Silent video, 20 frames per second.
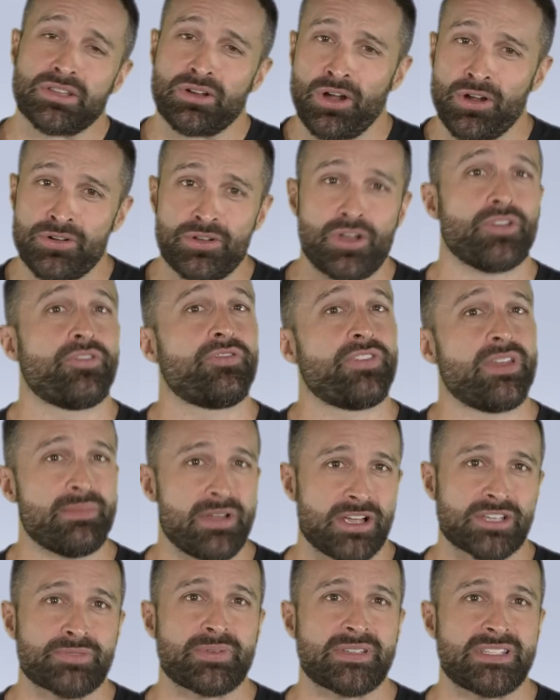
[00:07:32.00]
There are no
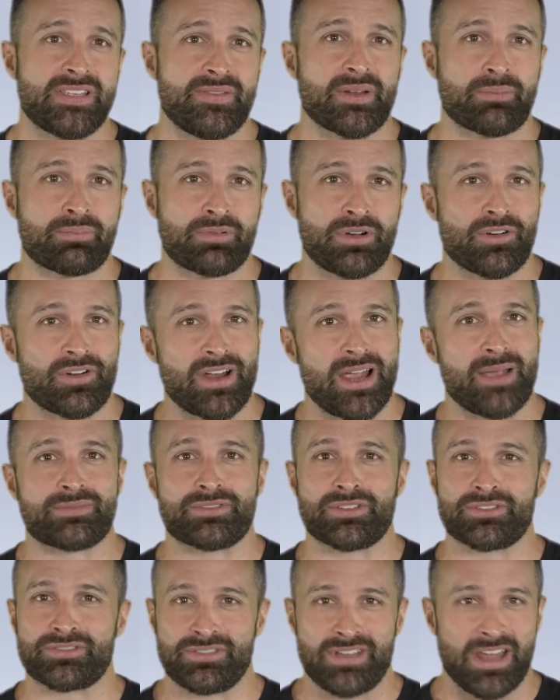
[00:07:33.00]
female specific programs.
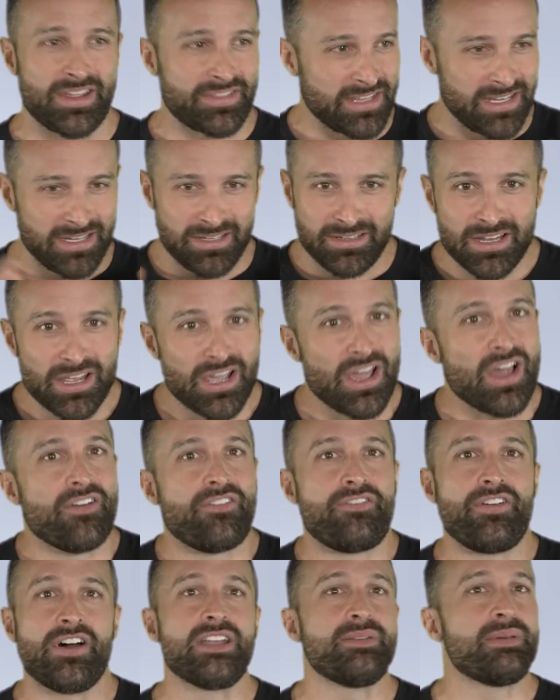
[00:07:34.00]
There's nothing
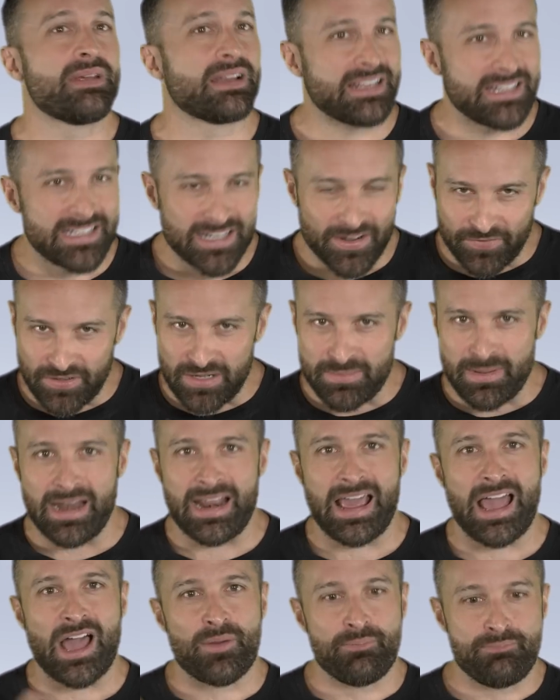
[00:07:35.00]
fundamentally different about
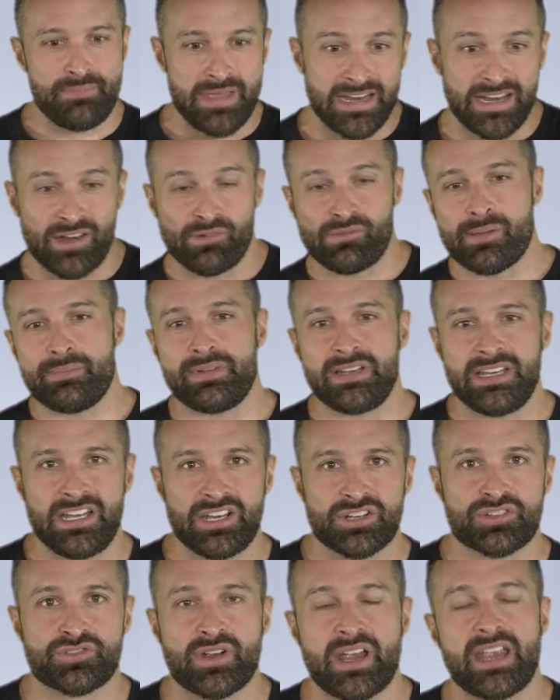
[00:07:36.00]
how men and women need
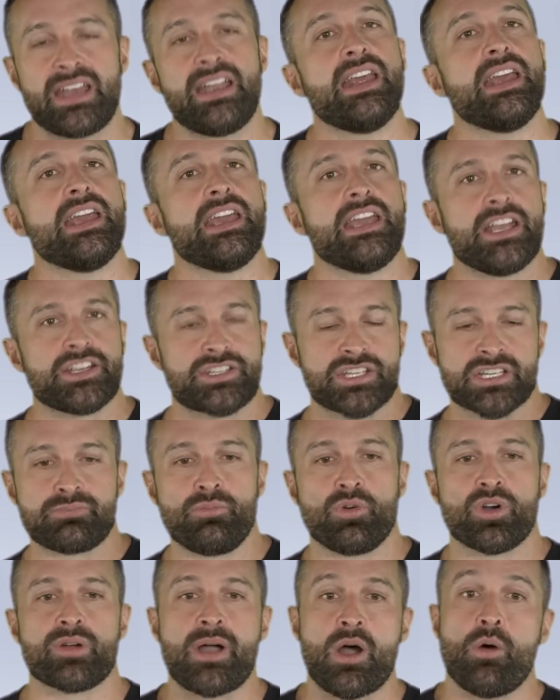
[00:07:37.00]
to train. It's just
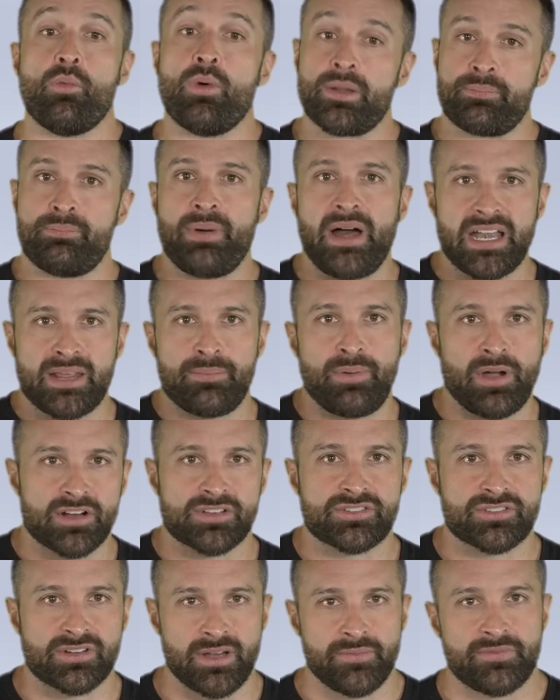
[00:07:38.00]
more about what body
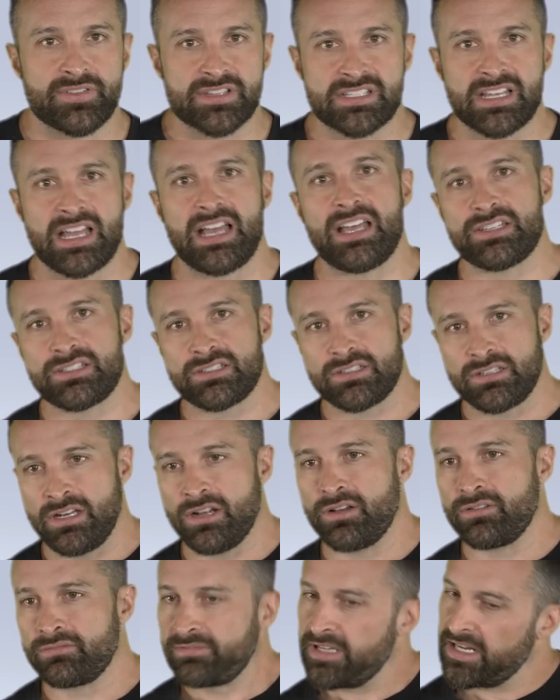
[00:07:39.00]
parts are emphasized. You
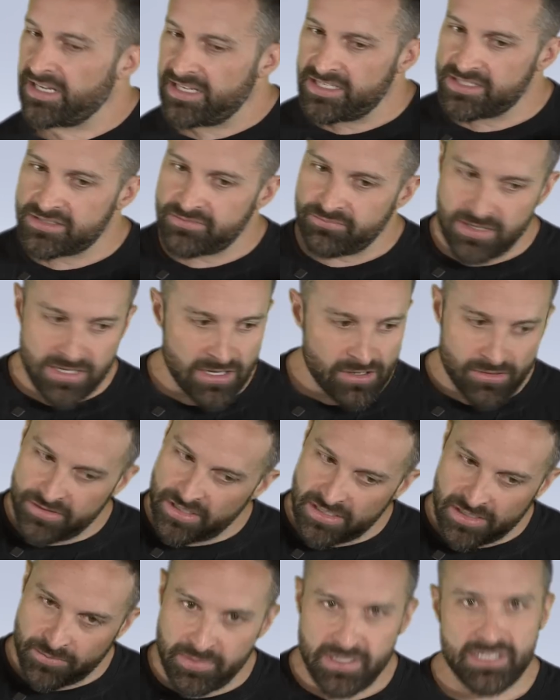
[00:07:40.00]
know, ladies, we know
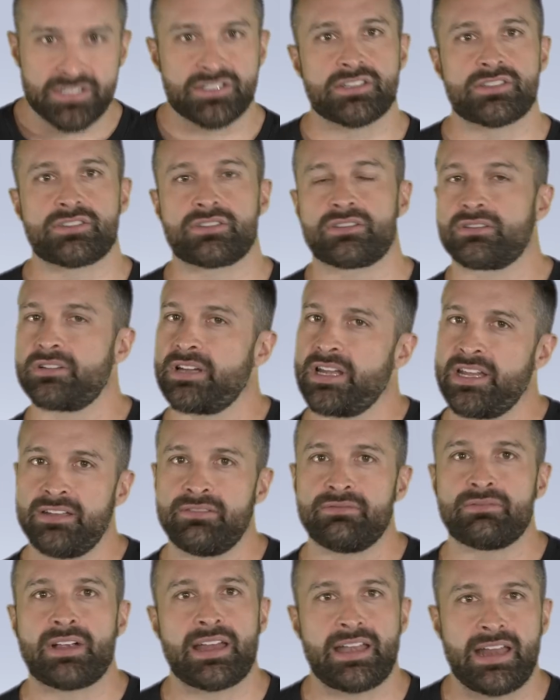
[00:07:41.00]
that the peaches are
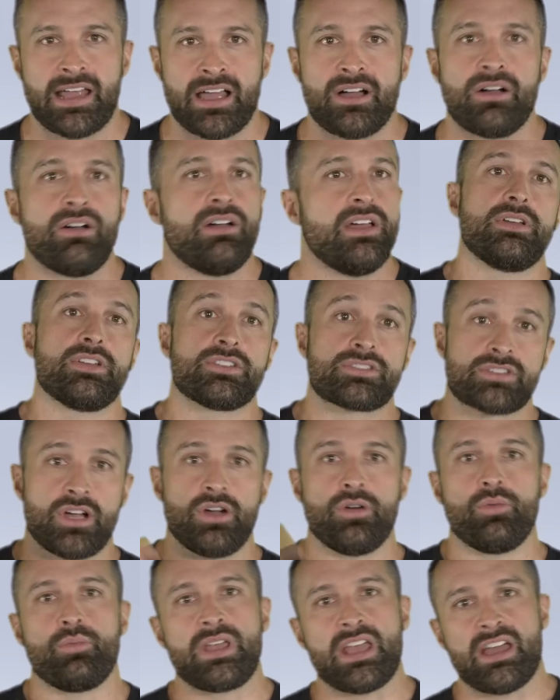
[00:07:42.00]
in right now.
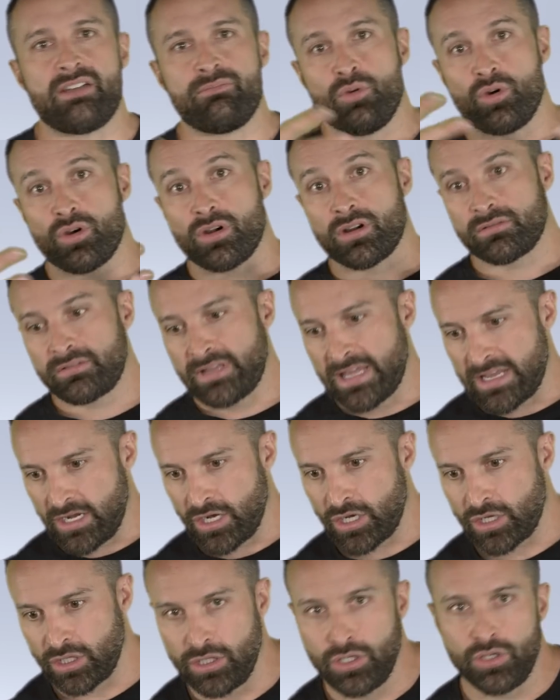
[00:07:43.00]
So we have more like
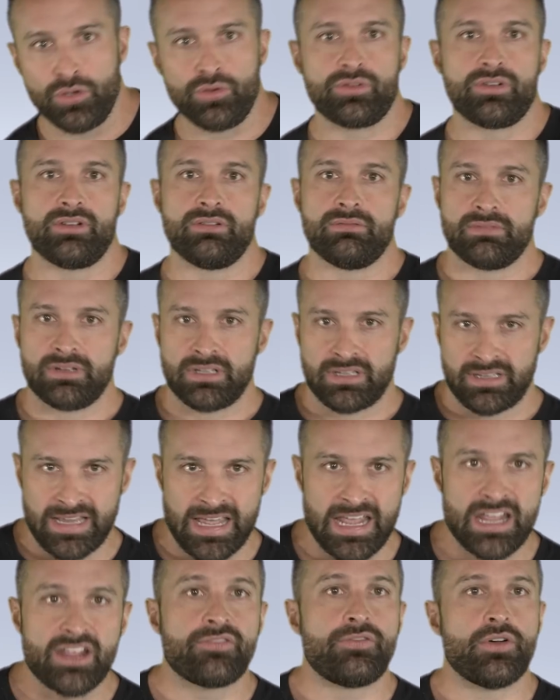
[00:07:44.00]
glute,
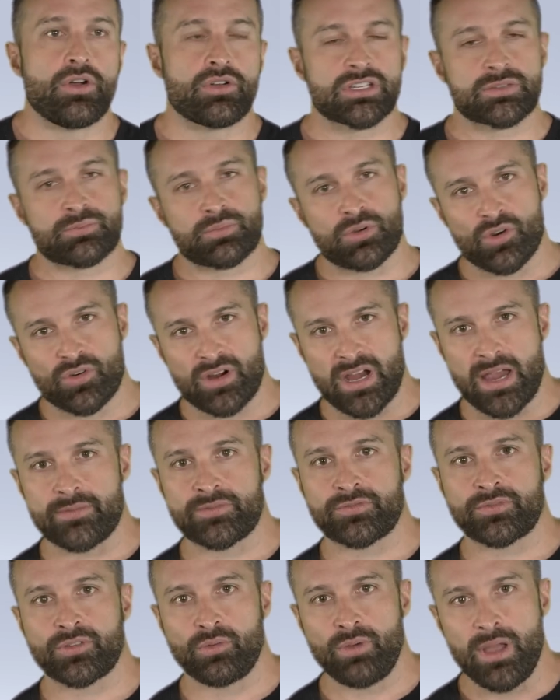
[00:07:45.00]
leg focused programs
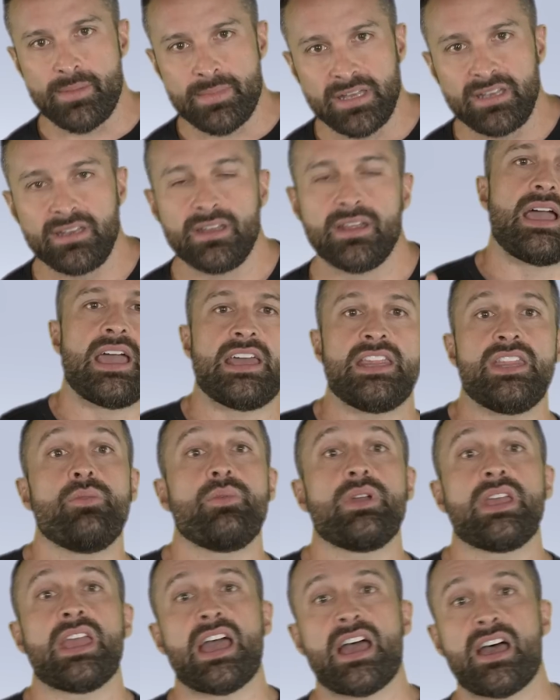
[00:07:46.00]
for women. And then
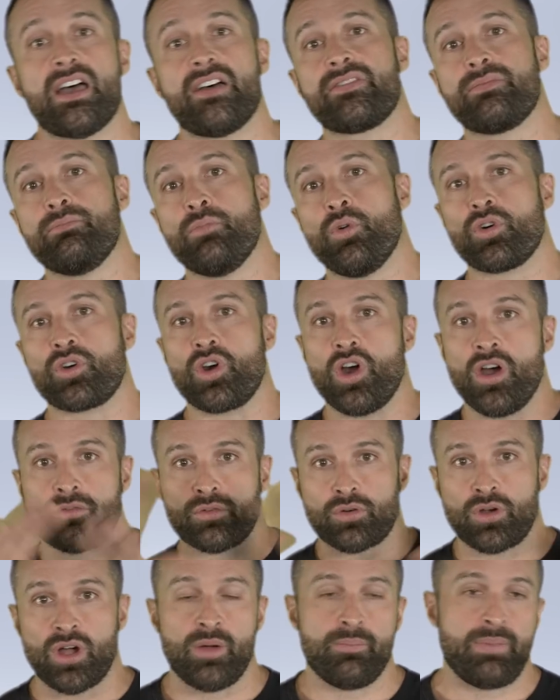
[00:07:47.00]
we have more
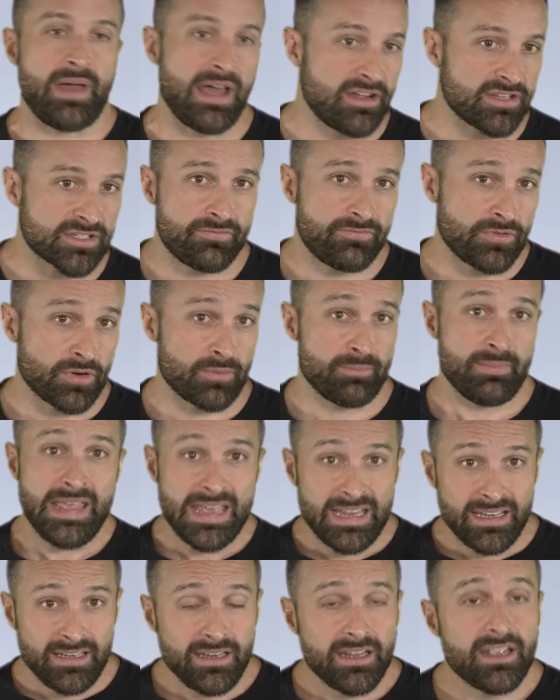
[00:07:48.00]
overall balance for
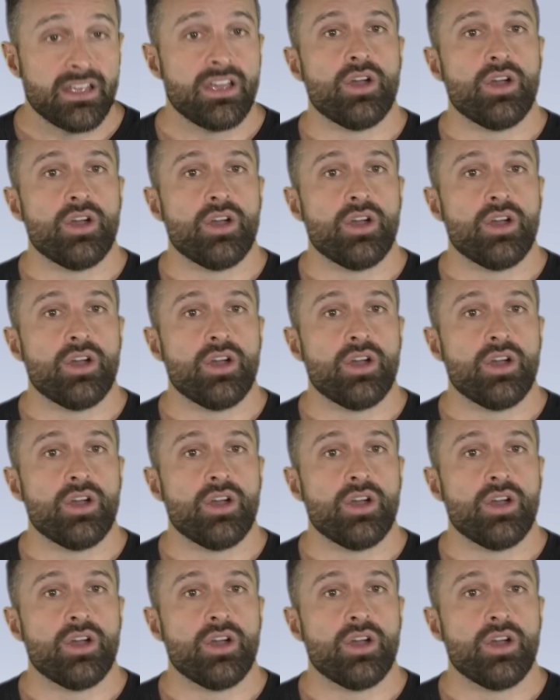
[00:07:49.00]
men.